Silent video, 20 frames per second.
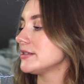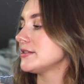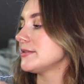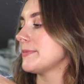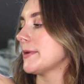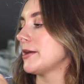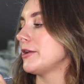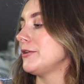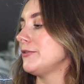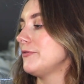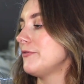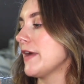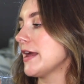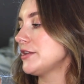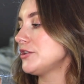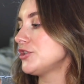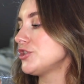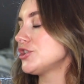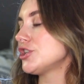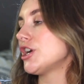It's about
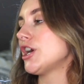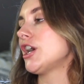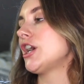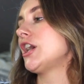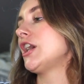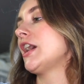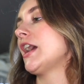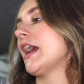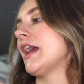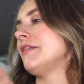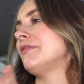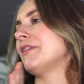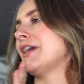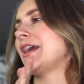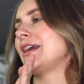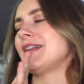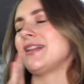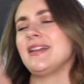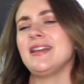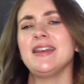adventure and
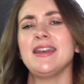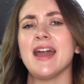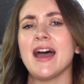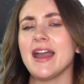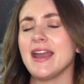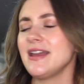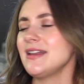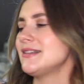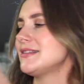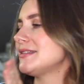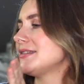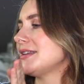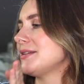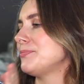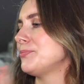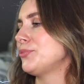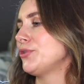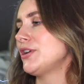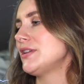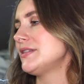like knights
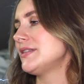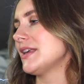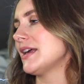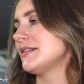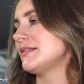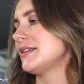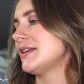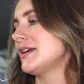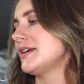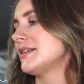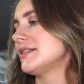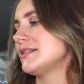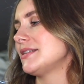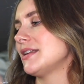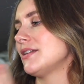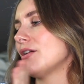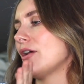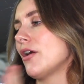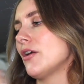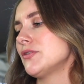and princesses
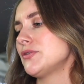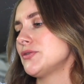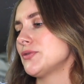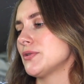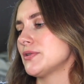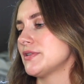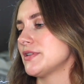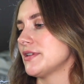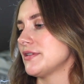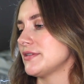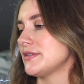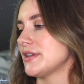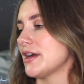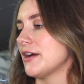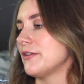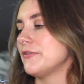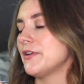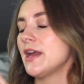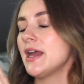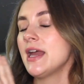and all sorts of
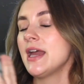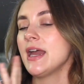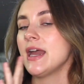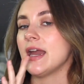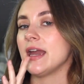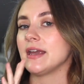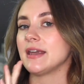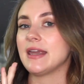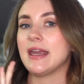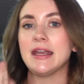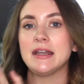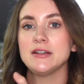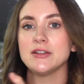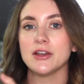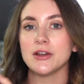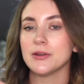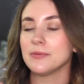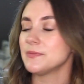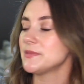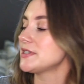stuff,
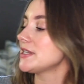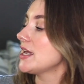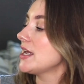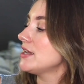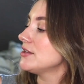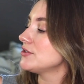kingdoms.